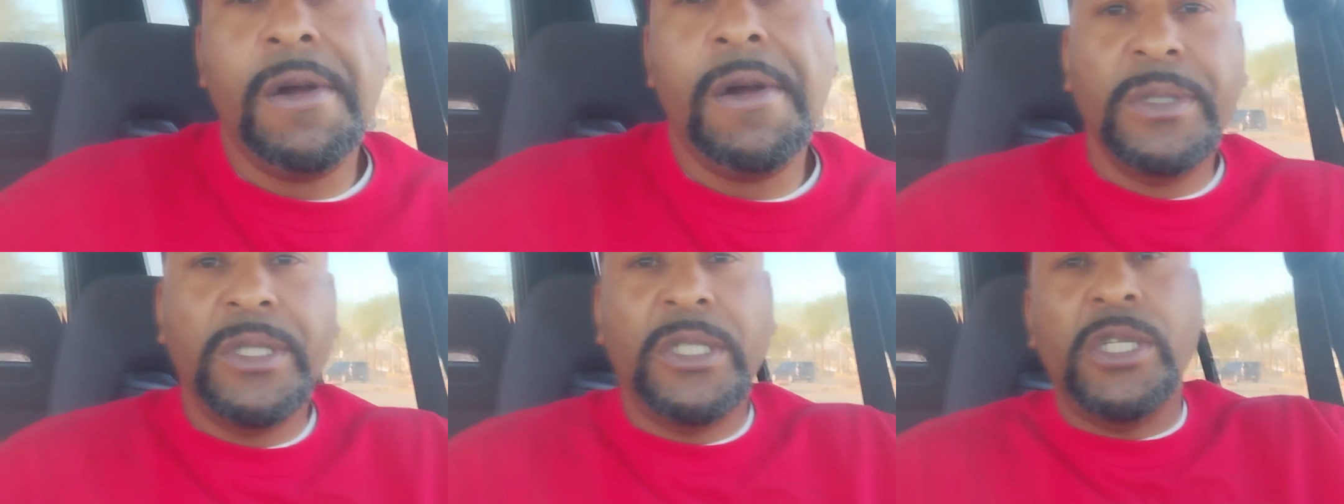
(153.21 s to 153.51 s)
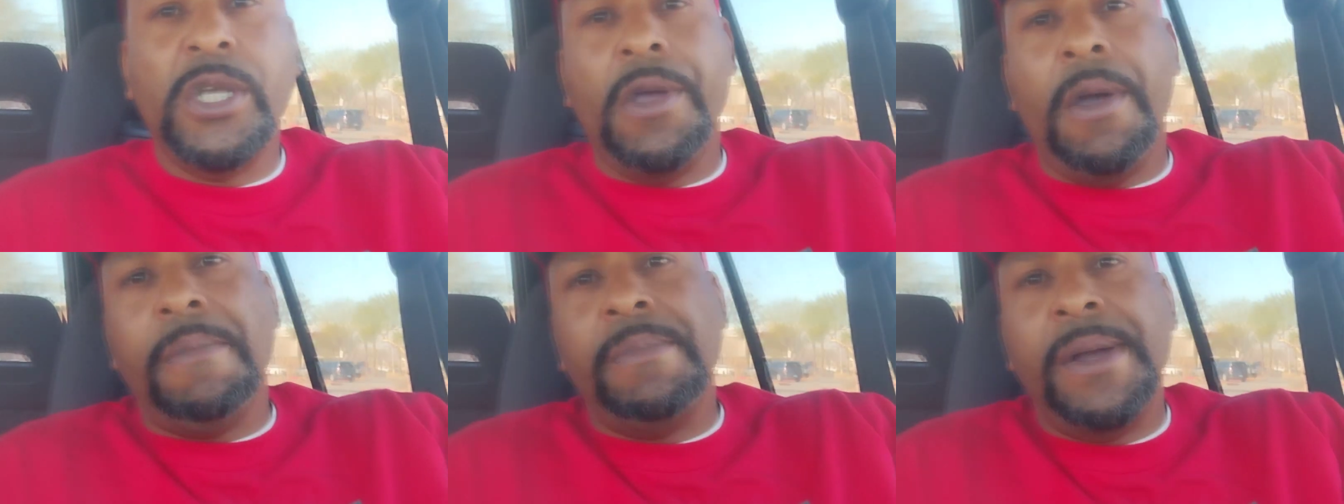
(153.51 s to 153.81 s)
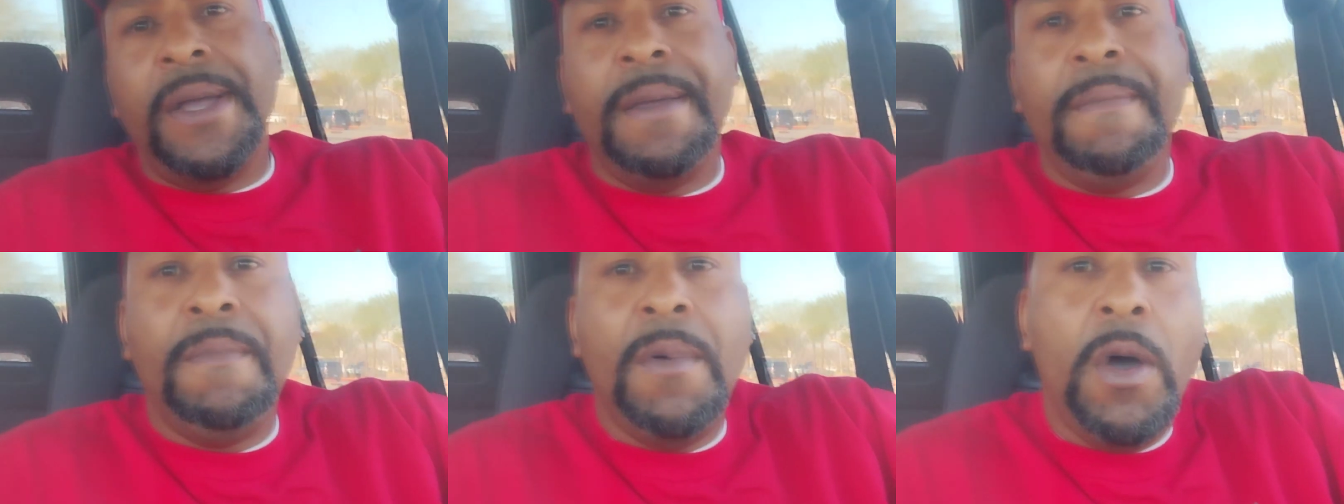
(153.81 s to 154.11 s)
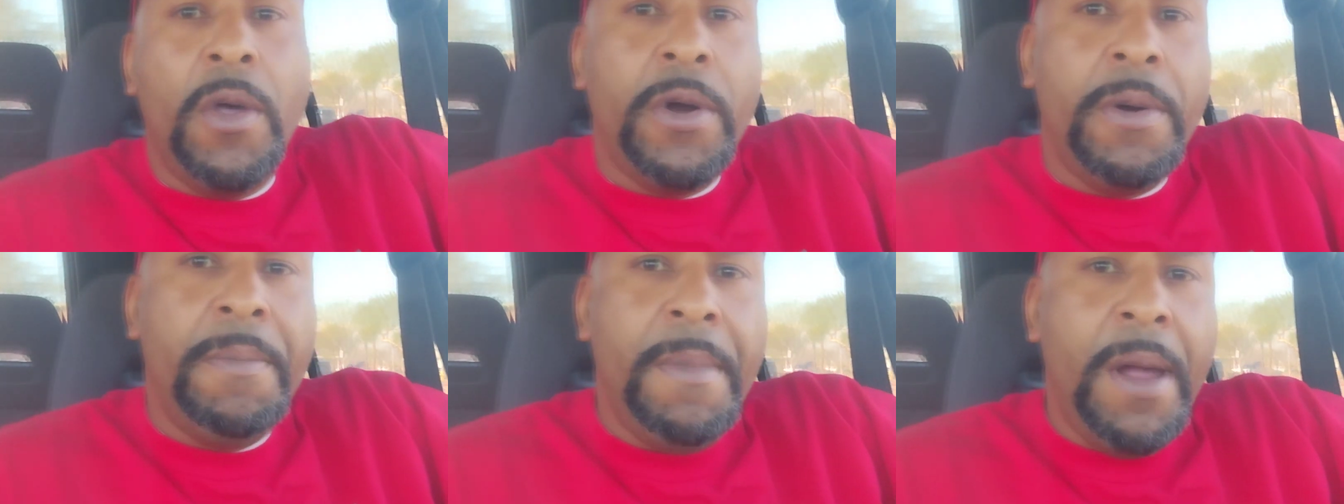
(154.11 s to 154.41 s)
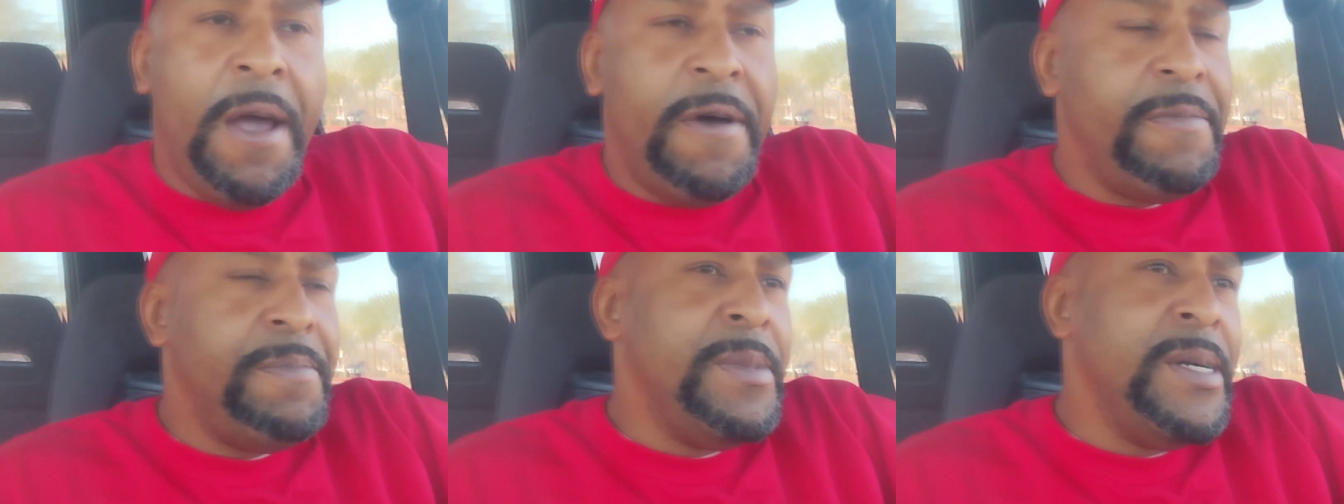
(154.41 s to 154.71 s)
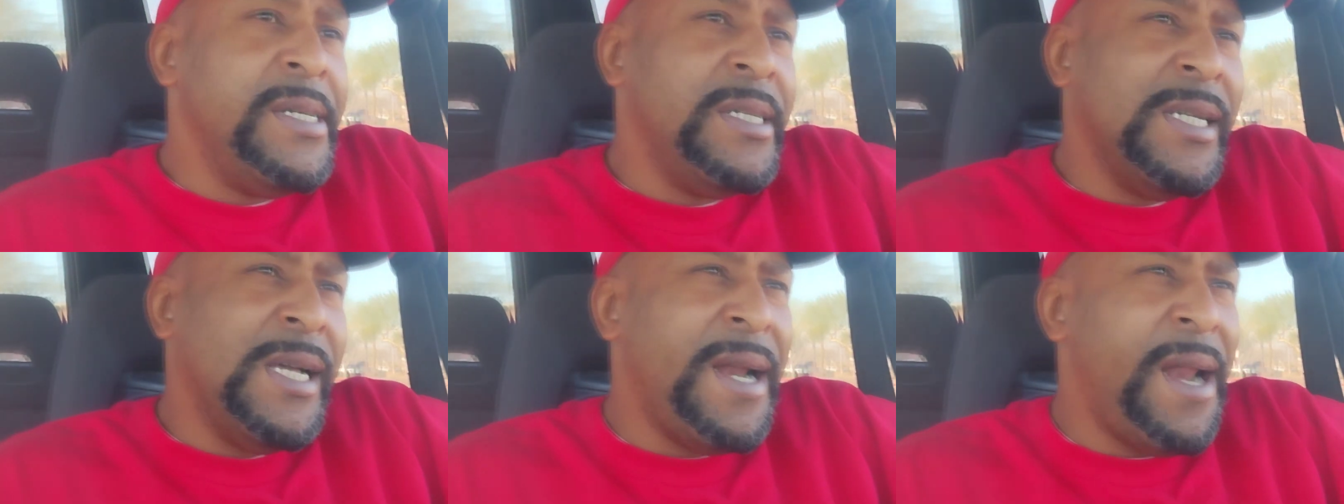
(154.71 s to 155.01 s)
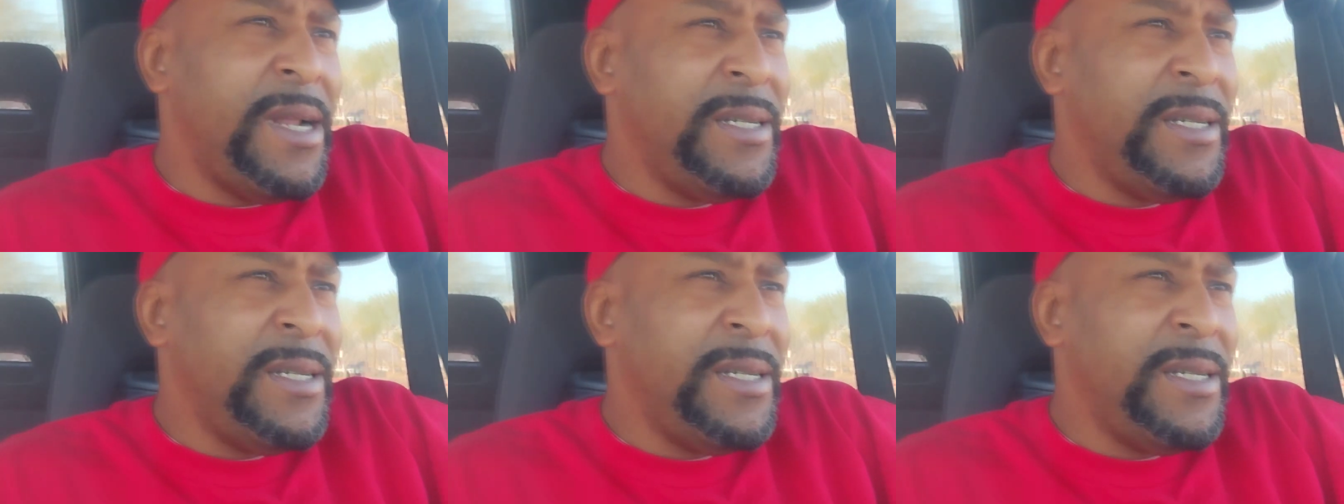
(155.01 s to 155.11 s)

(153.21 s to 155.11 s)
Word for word: But yeah, man, Motor Mouth Monday.